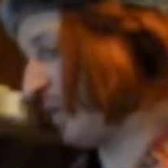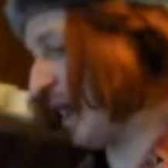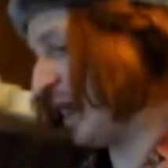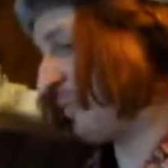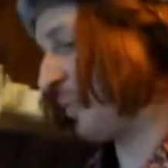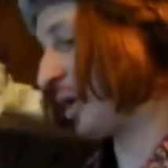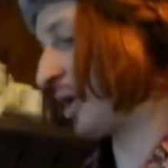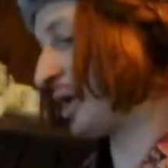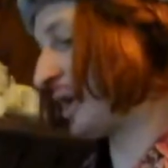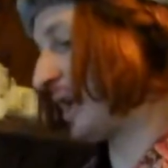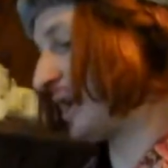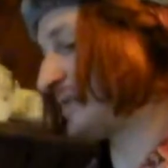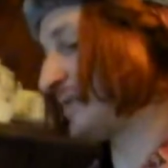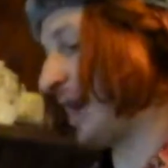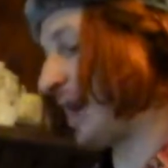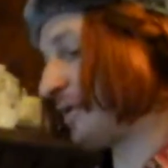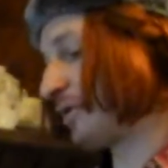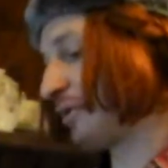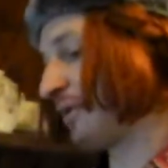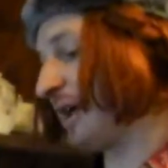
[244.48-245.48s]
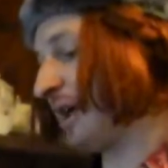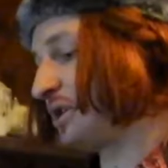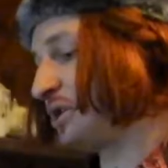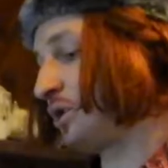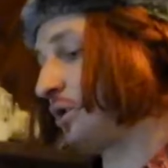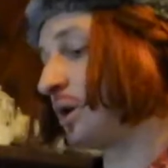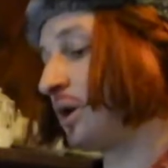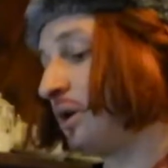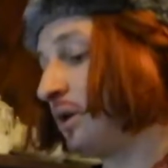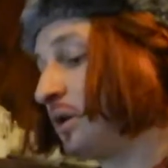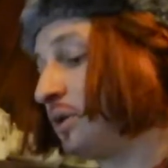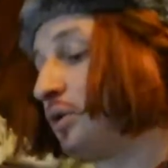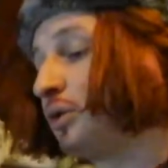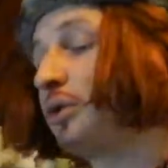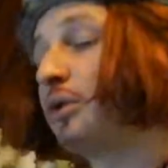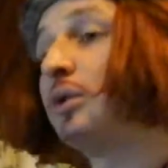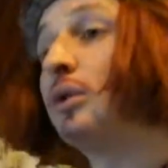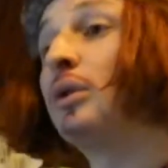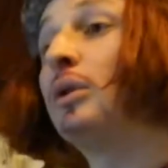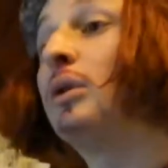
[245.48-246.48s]
paper, and as I do that, you're going
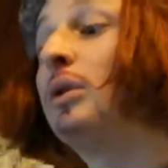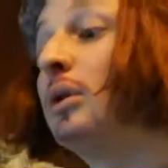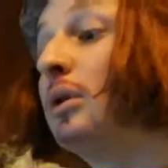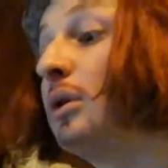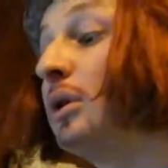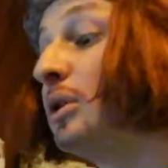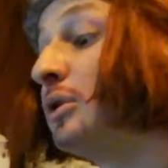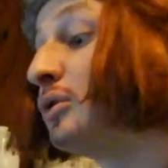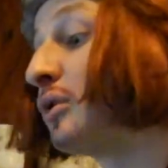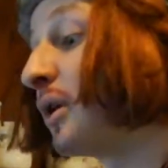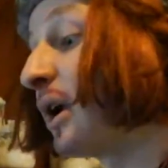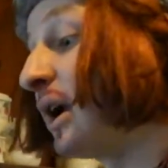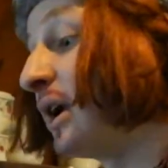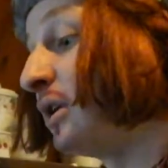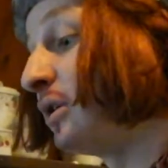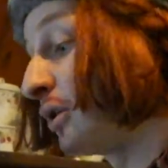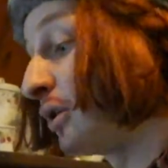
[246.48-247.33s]
to drain